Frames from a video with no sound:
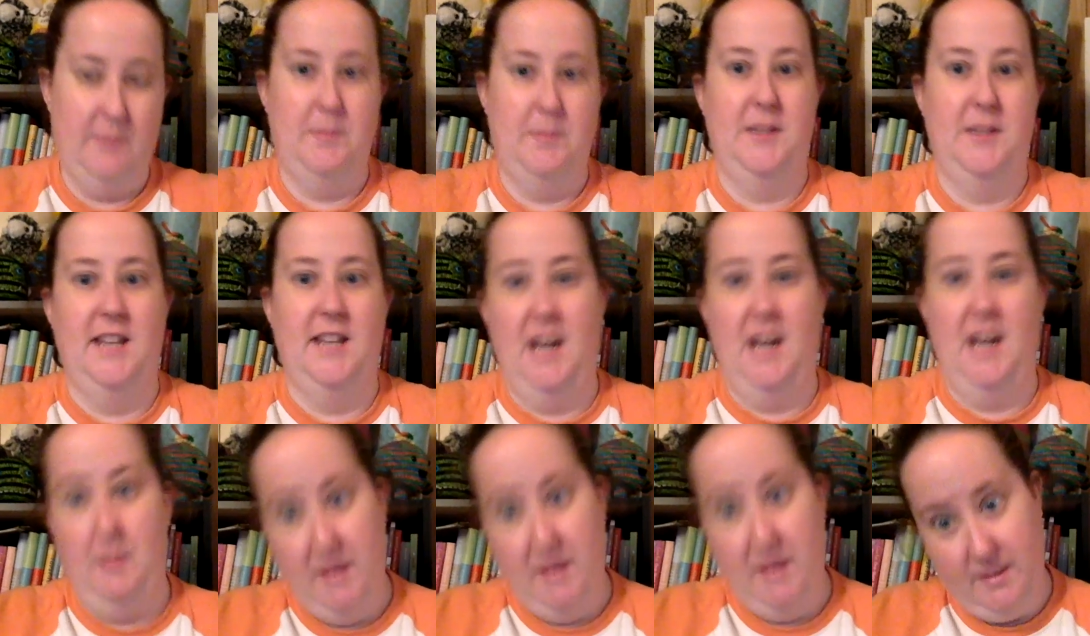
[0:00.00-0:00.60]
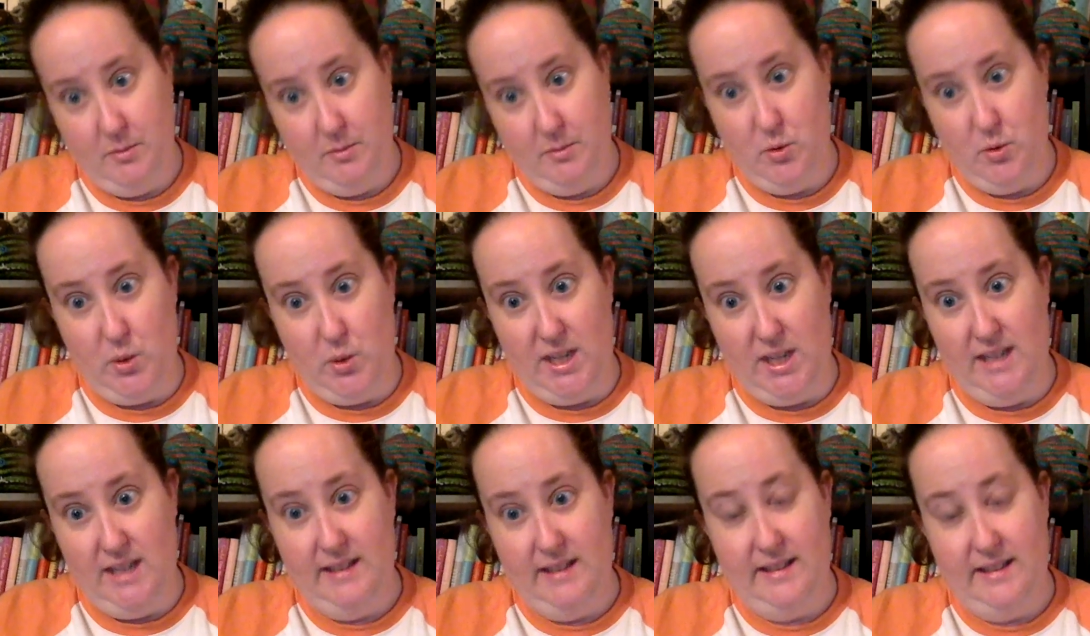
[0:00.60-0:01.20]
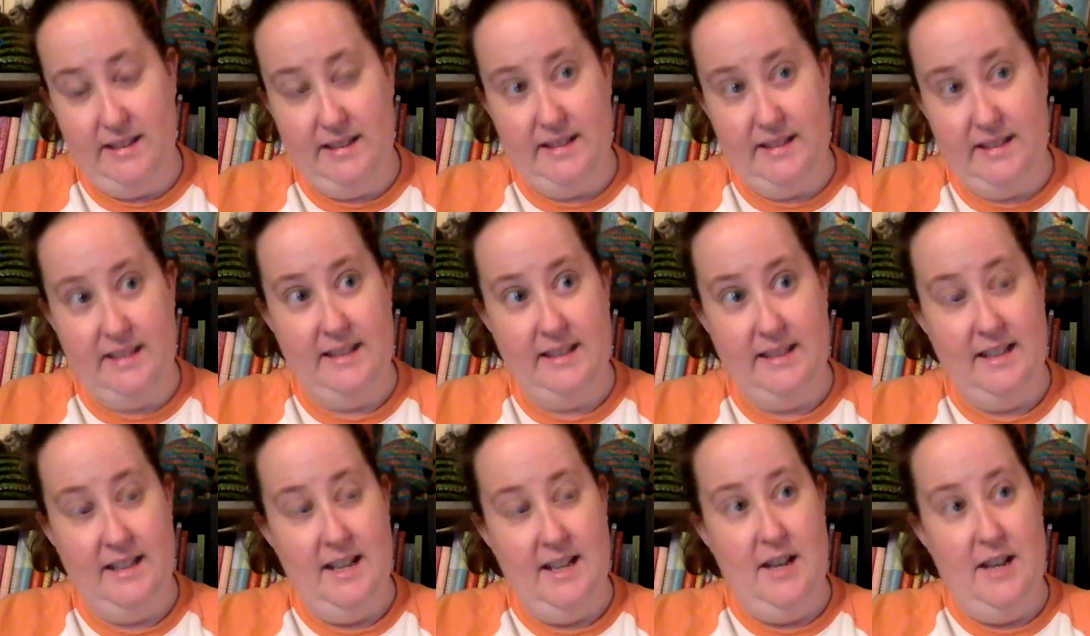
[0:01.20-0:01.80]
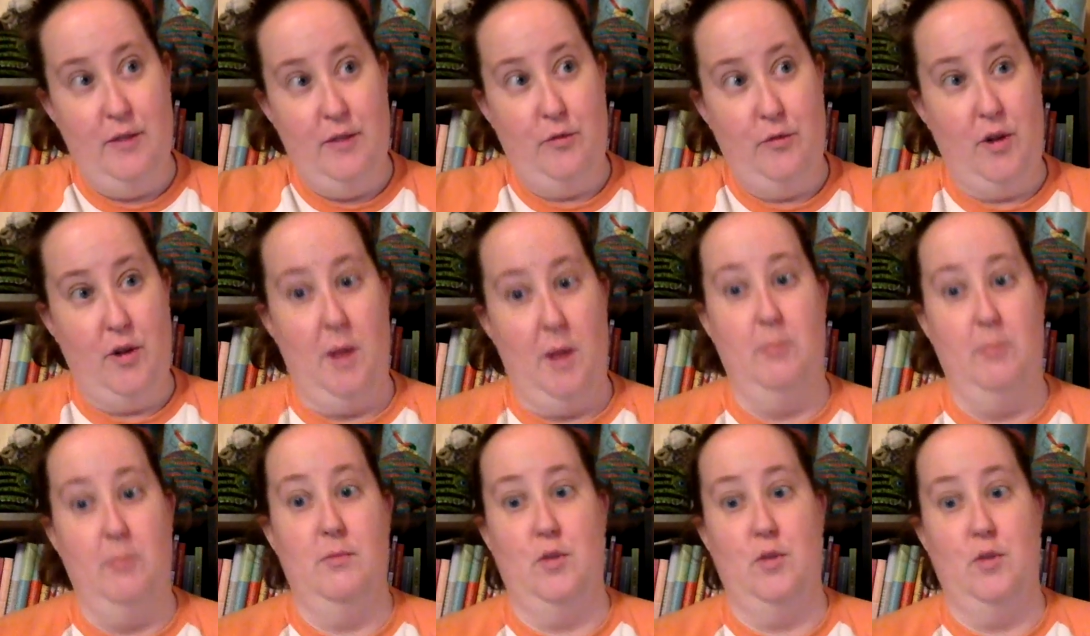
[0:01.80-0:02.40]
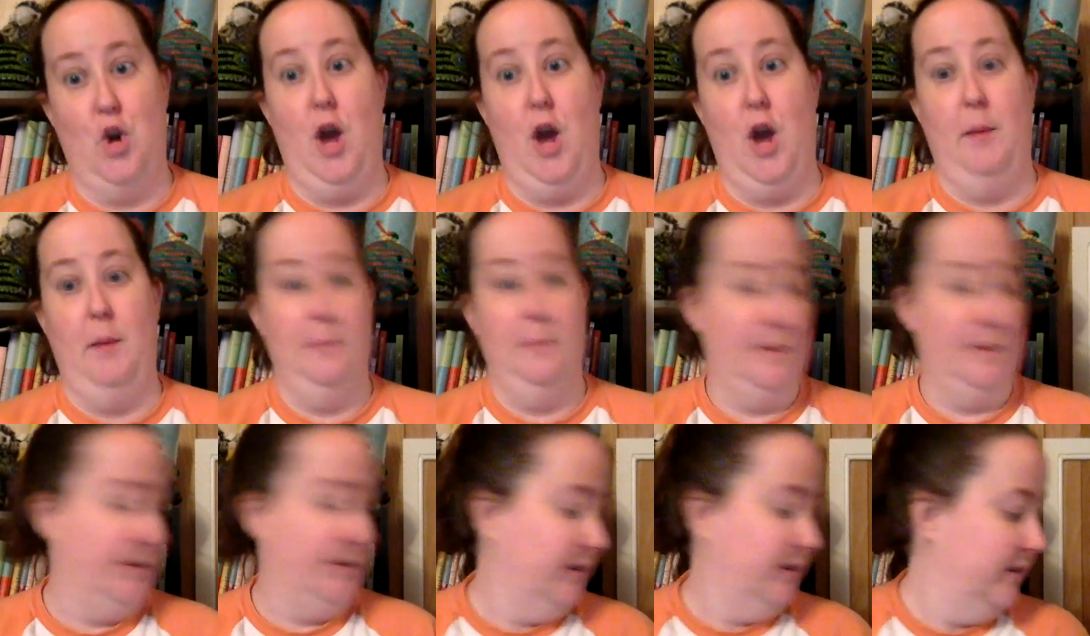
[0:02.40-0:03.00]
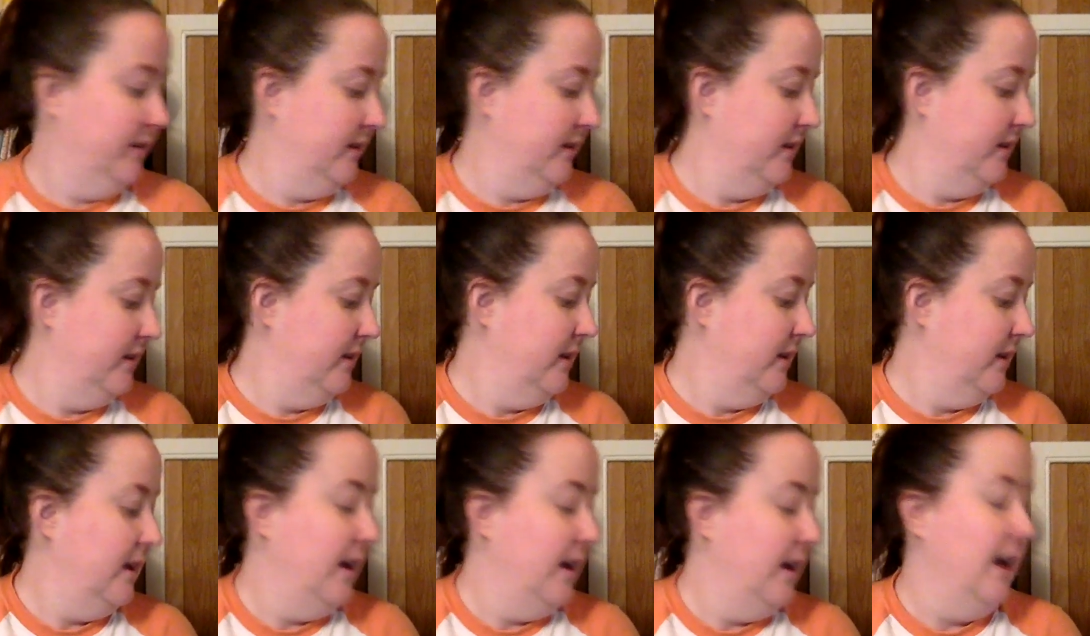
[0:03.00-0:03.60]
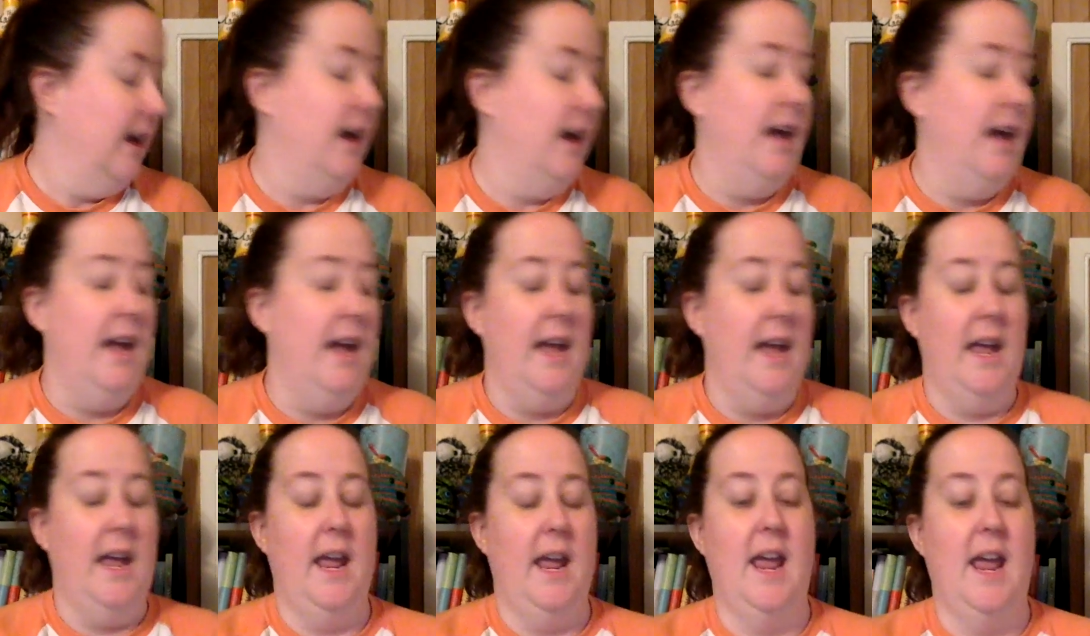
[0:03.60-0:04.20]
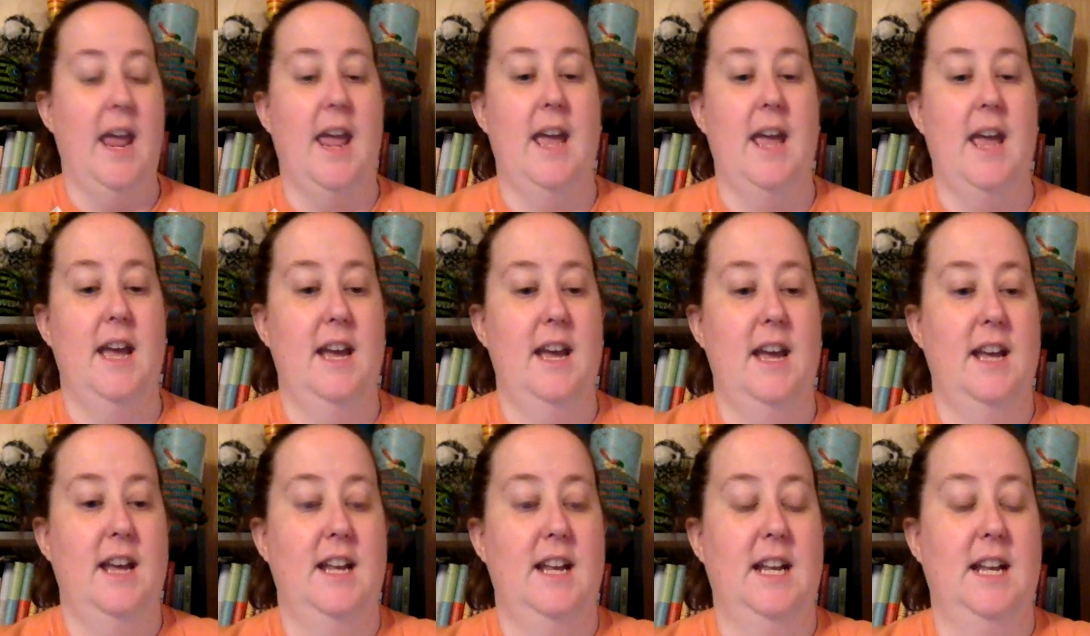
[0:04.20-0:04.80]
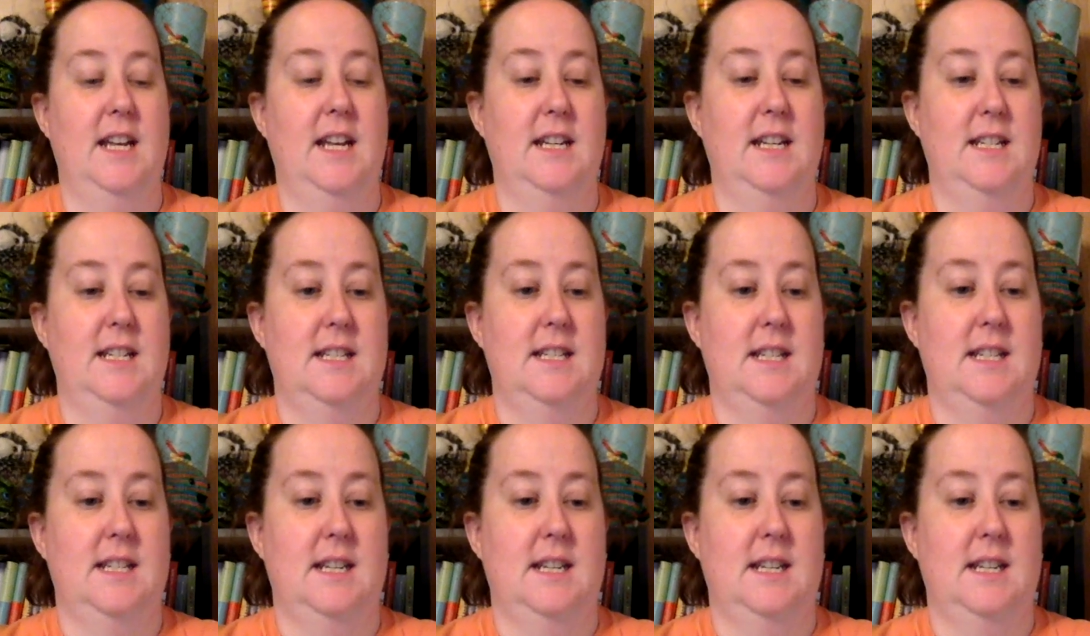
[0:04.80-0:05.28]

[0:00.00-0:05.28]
but then I made some tweaks from Drops, and